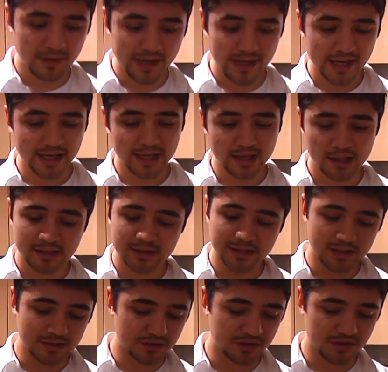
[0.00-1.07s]
by hand
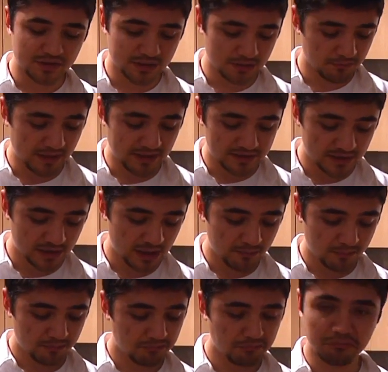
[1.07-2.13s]
and just mix it
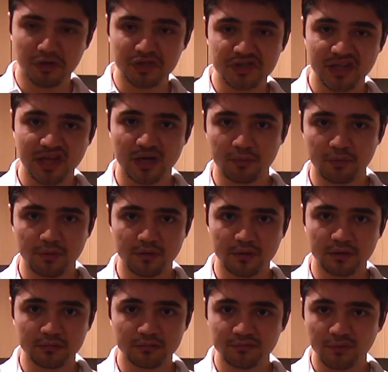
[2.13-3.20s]
up, mush that up with
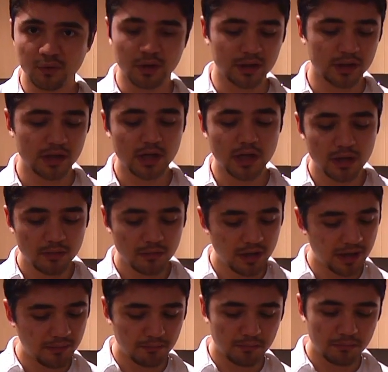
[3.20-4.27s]
a fork.
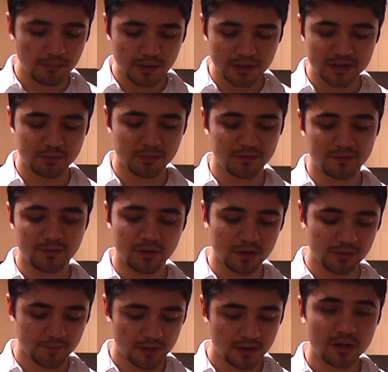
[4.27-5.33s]
I much
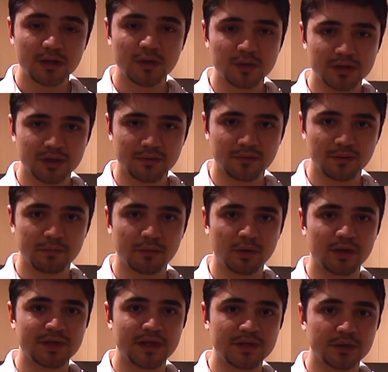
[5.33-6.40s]
prefer using a food
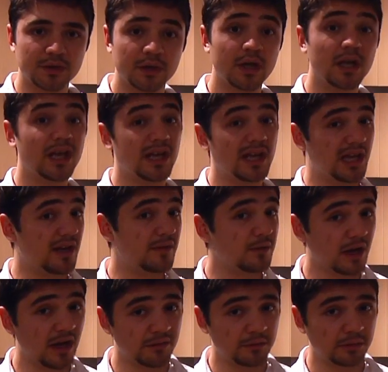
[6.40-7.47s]
processor. If
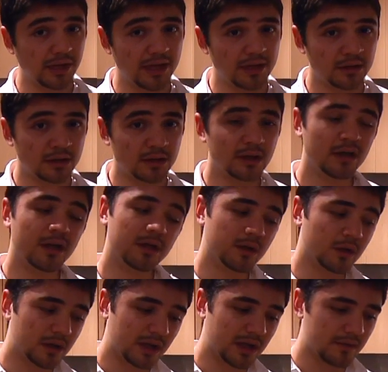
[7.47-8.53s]
you have a blender,
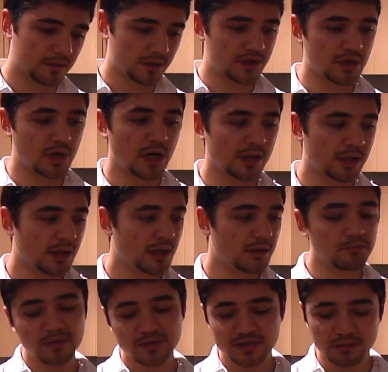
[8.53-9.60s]
you can give it a shot,
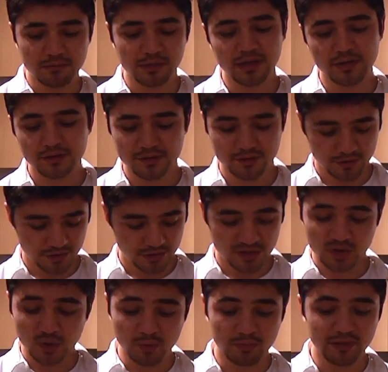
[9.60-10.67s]
but some blenders are
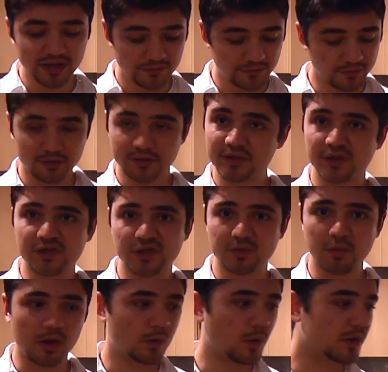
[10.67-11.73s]
just too big for such a
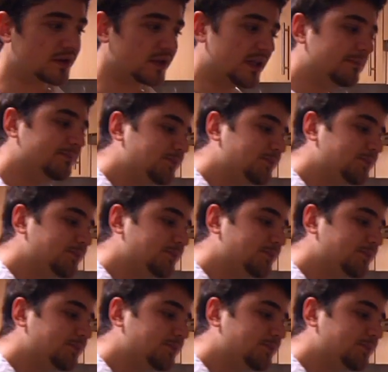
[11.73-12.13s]
small quantity.